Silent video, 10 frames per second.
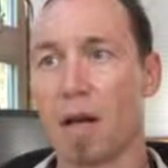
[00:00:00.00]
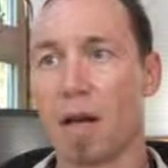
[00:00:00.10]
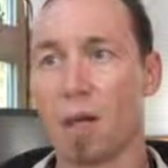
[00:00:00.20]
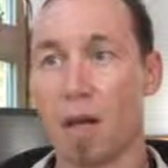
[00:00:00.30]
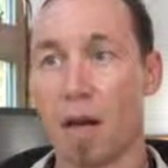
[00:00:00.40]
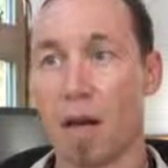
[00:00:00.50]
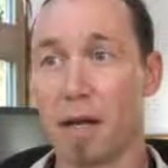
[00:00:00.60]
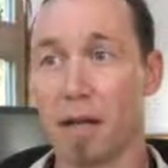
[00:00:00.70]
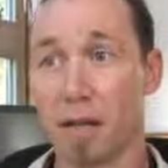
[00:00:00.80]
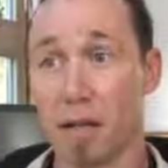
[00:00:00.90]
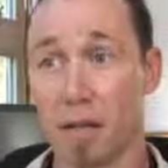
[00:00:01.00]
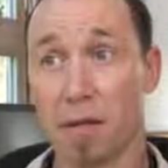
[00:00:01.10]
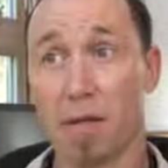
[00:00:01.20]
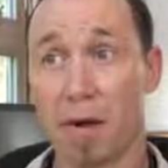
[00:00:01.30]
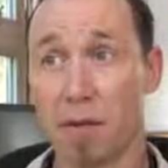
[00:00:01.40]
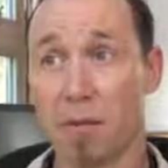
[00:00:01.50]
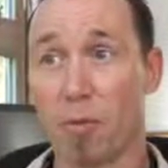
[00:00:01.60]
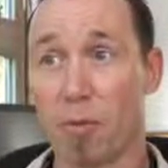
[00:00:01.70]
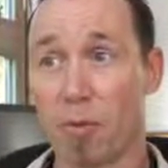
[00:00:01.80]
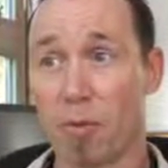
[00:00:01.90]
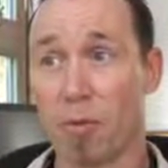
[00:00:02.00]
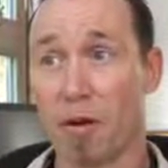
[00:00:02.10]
and we had to get the path report through